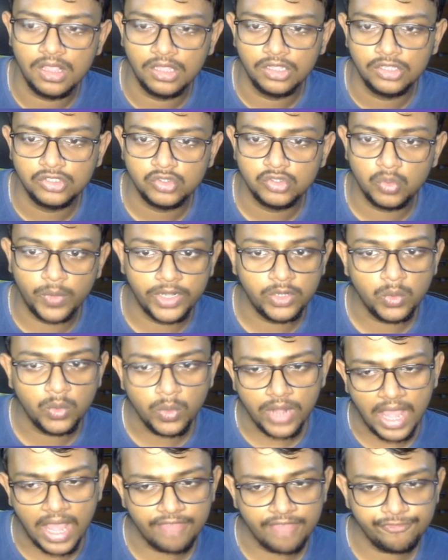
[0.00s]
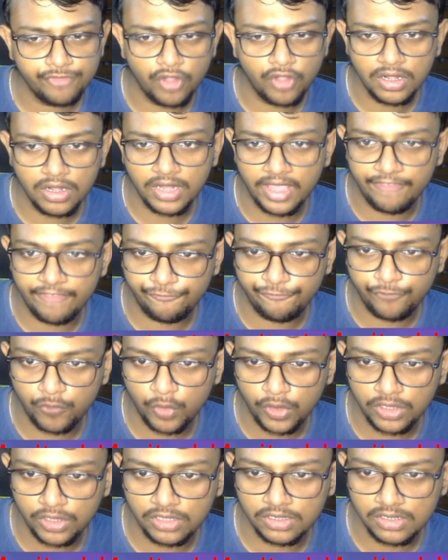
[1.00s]
So white could have gone f4
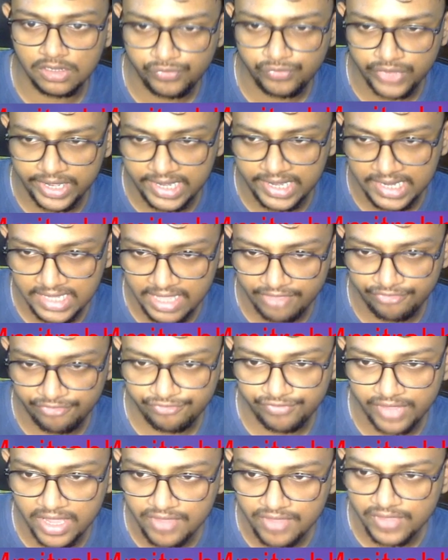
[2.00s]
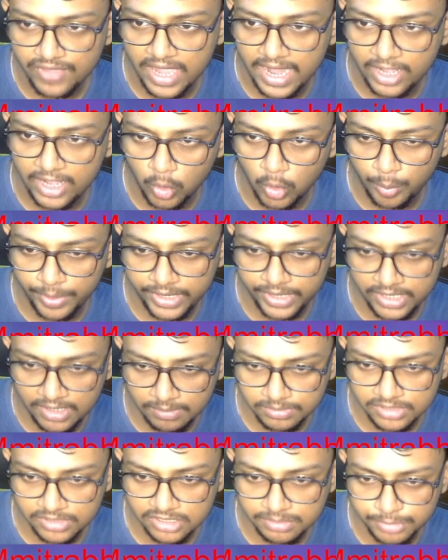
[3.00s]
here, threatening f5 and opening up
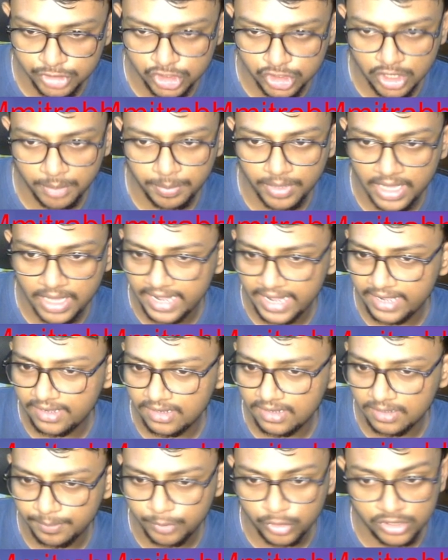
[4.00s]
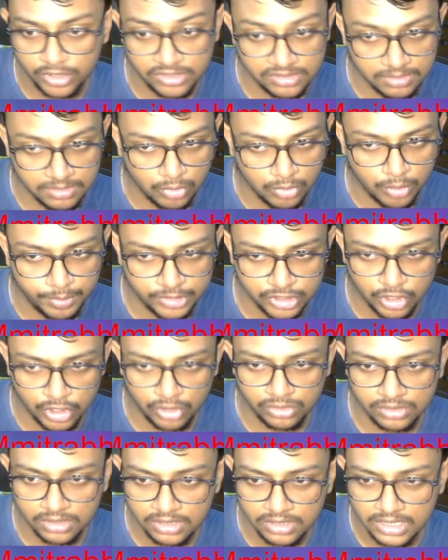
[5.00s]
this bishop and putting some more pressure on
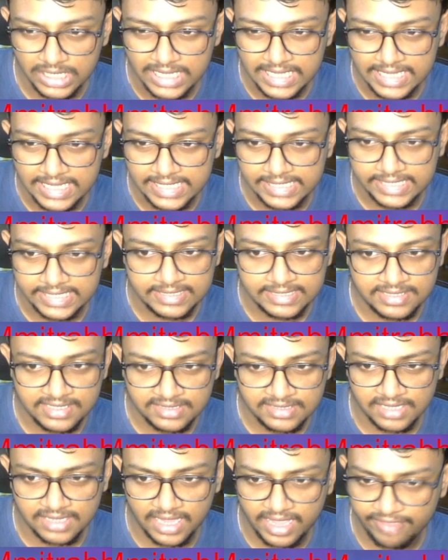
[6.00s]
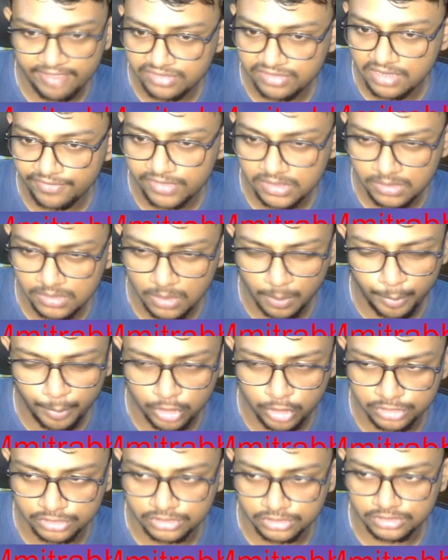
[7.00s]
the e6, f7
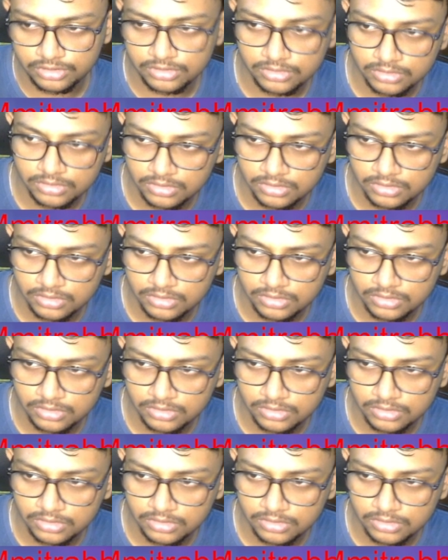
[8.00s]
pawns.